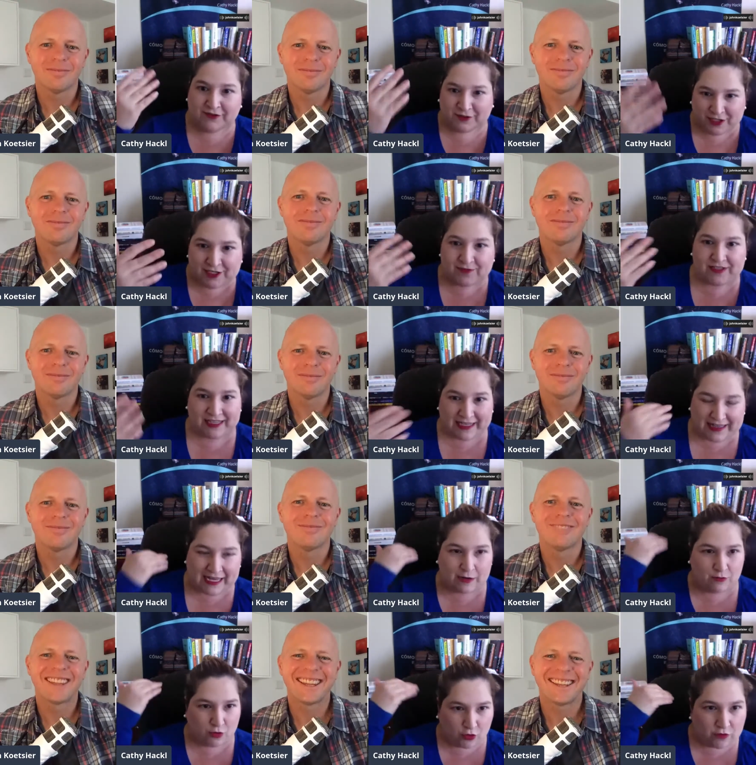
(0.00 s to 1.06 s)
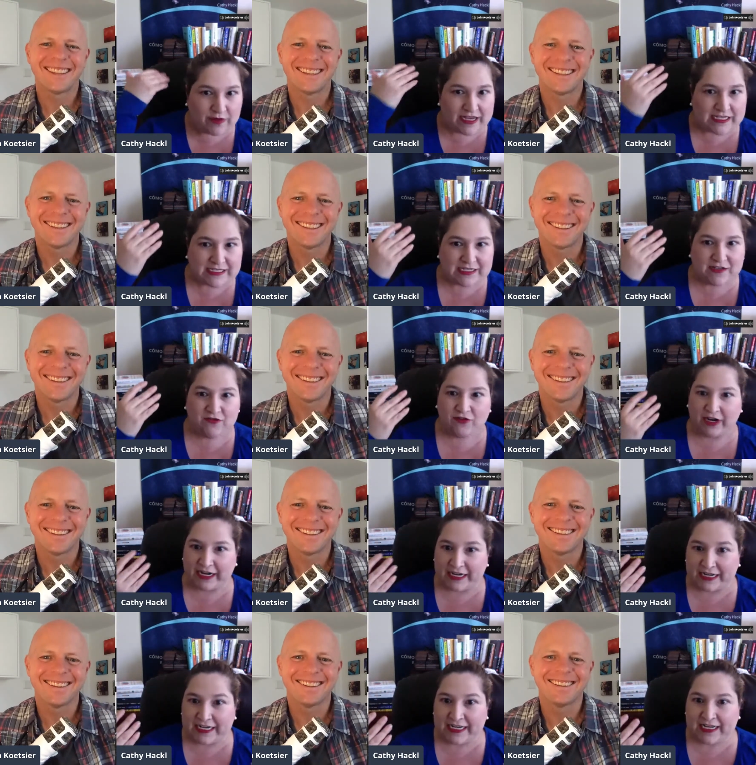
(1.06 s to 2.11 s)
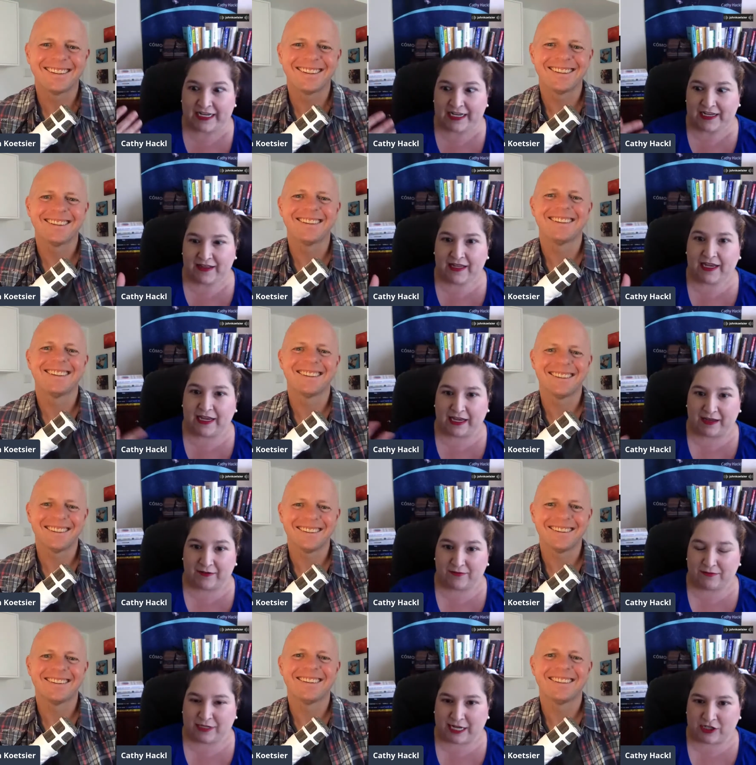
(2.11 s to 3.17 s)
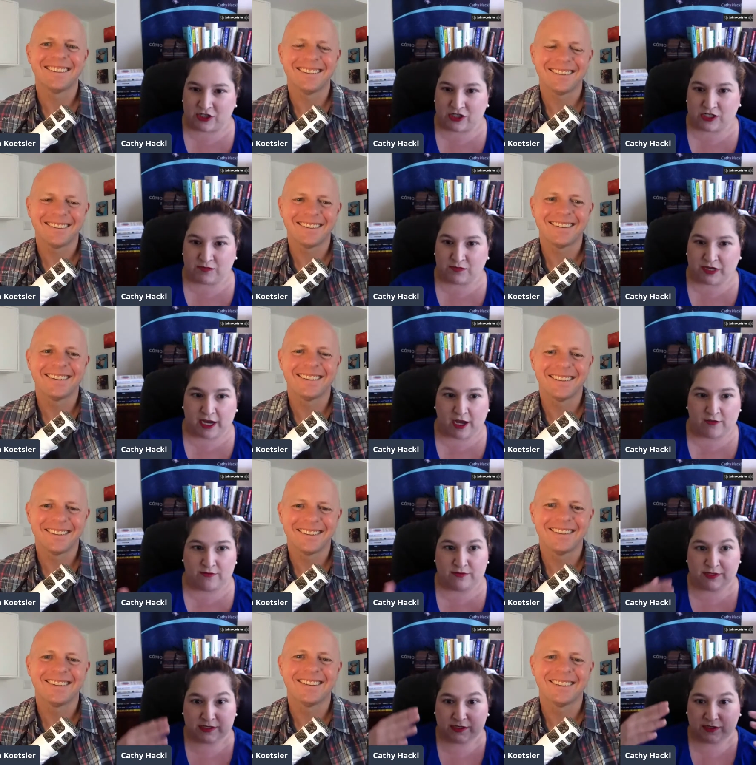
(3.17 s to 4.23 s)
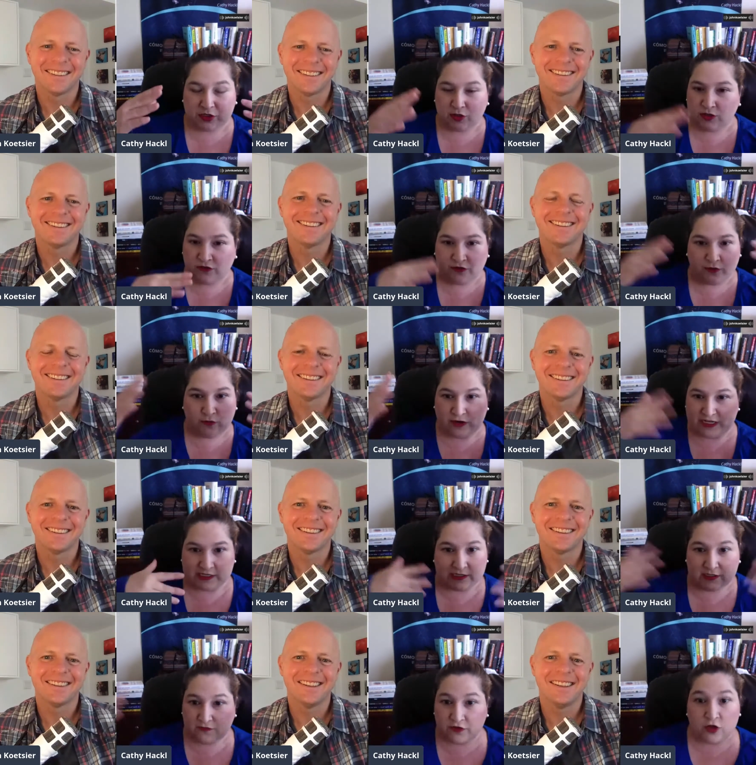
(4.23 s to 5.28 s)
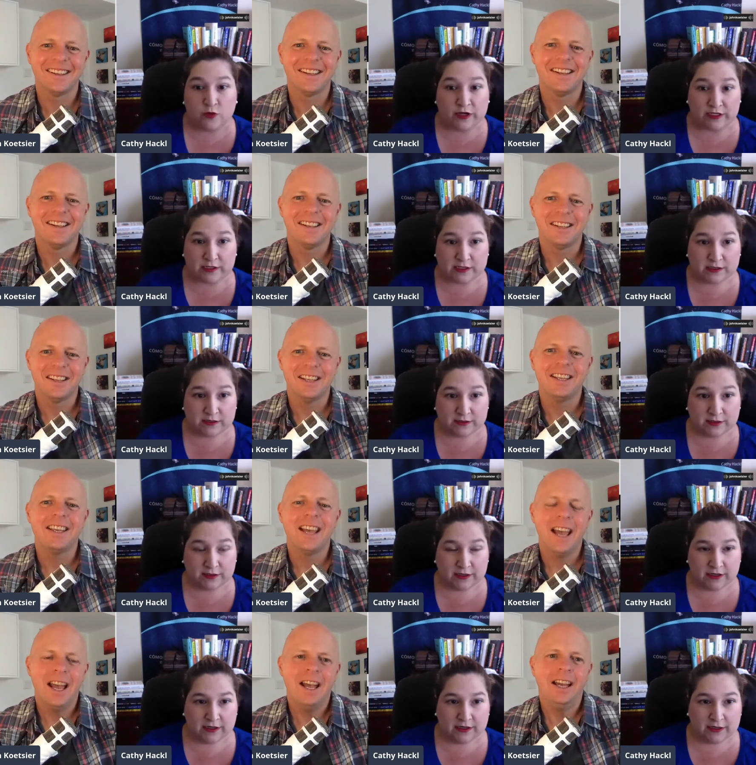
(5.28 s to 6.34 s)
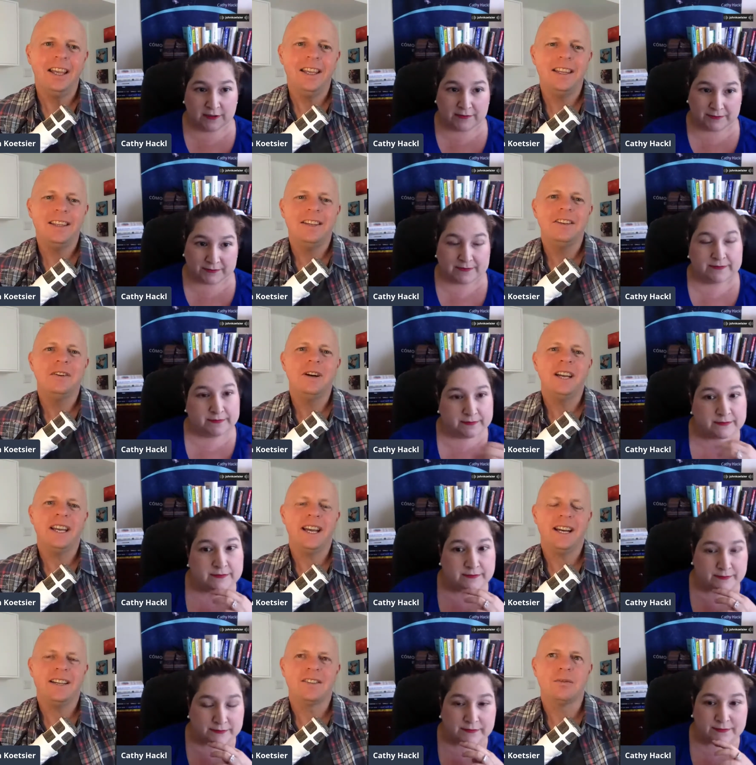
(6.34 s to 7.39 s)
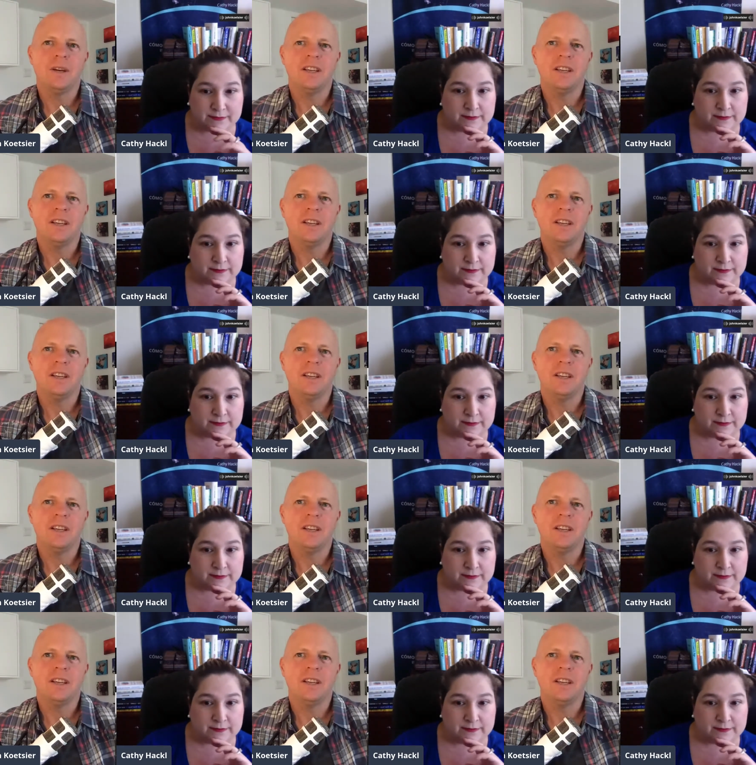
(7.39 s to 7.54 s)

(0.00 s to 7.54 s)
Speaker 1: or something like that, more invasive, right? Like that just becomes two different races of humans
Speaker 2: you know, I asked Ray